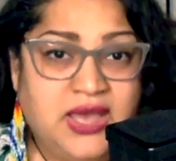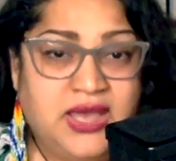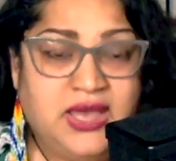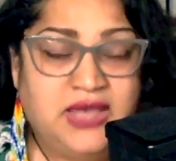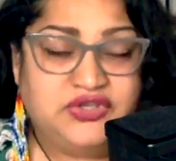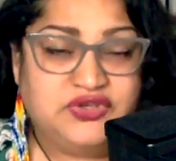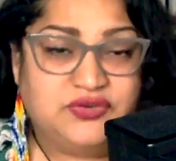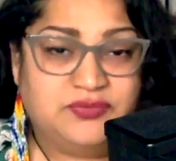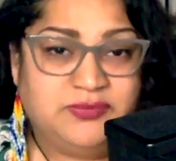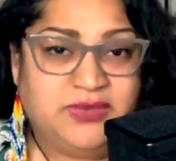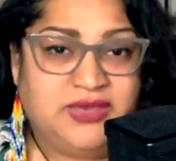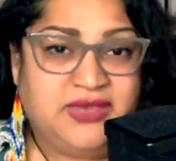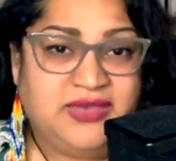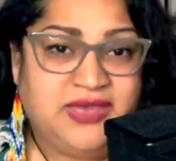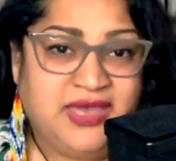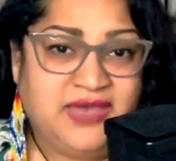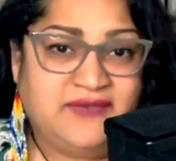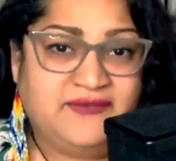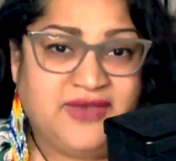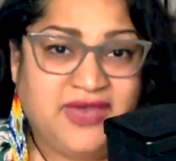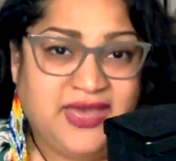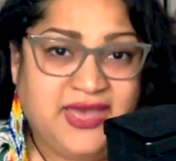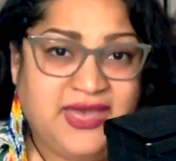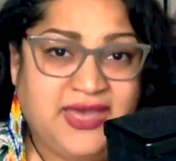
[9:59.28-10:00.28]
You may have
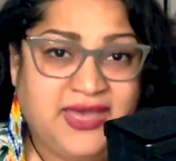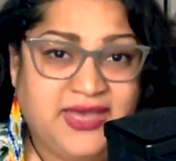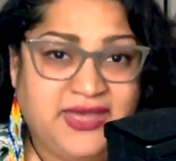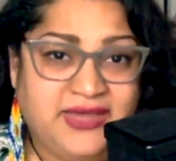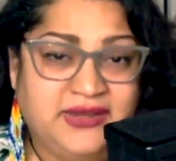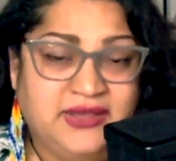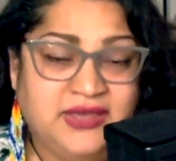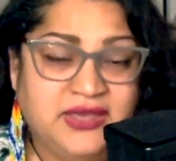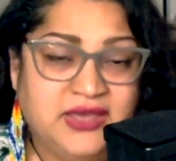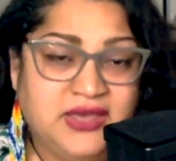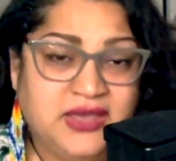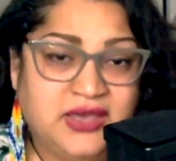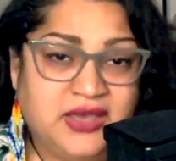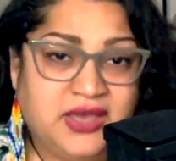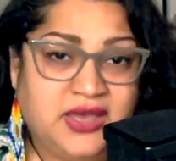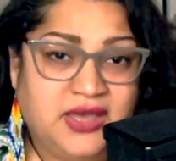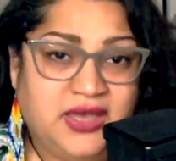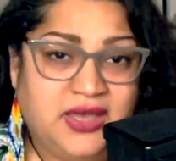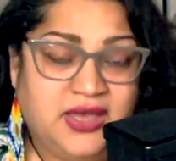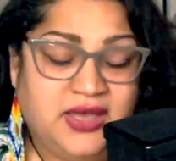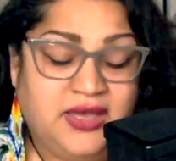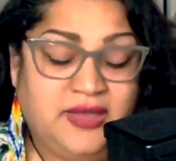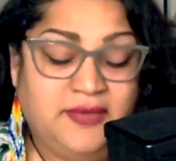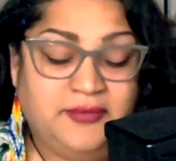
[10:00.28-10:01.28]
had
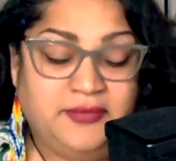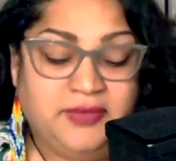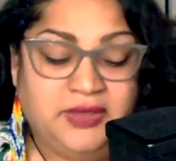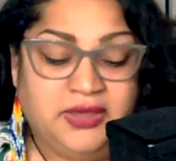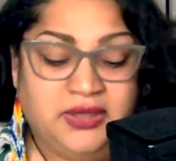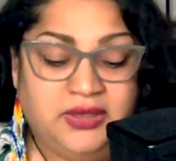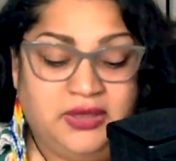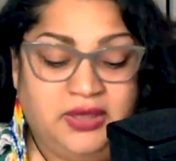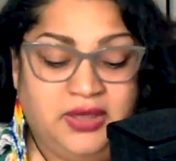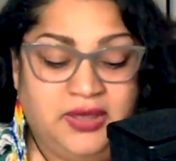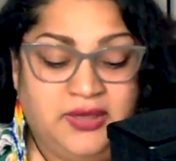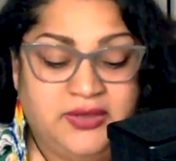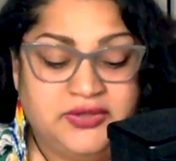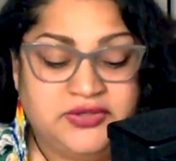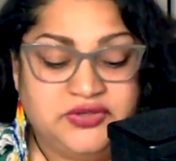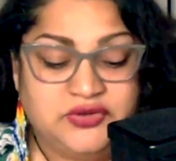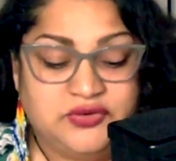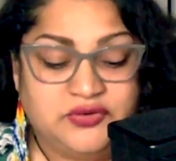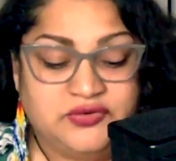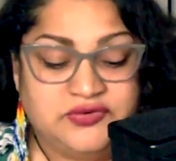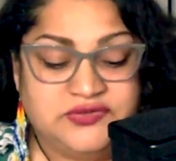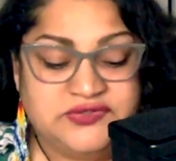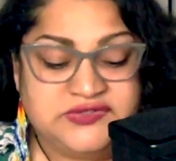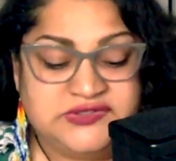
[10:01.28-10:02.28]

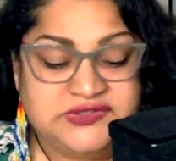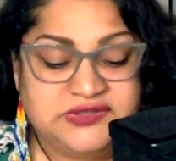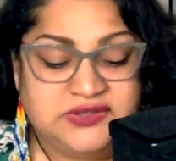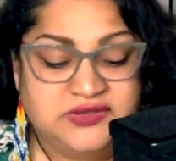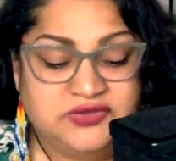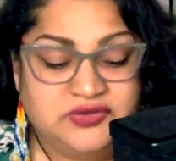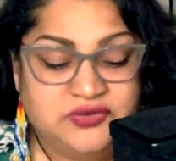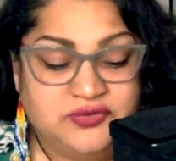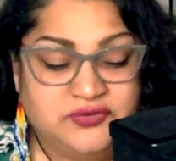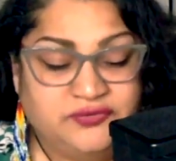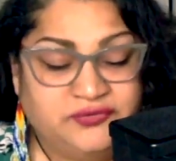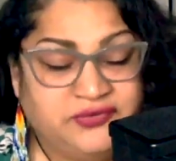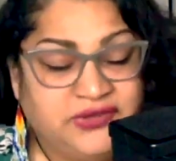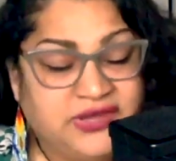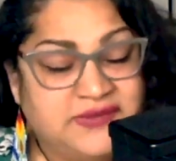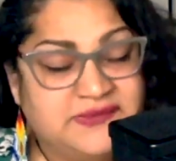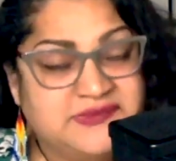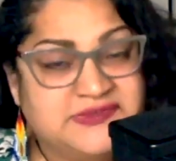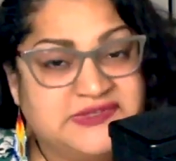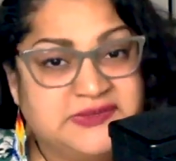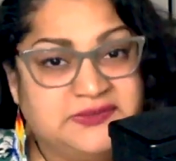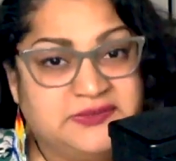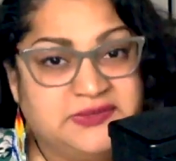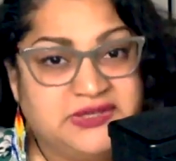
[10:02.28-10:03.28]
your flame
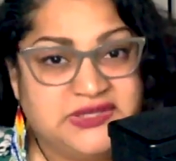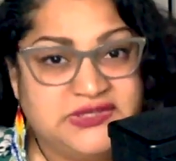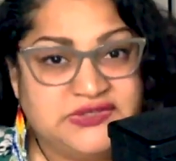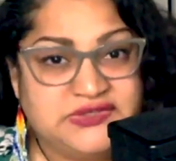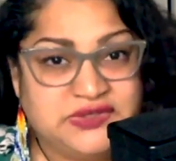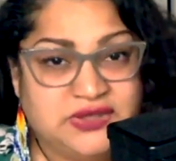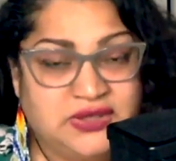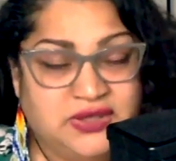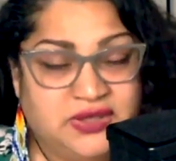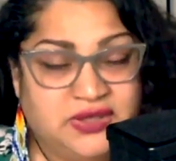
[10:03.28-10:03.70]
siblings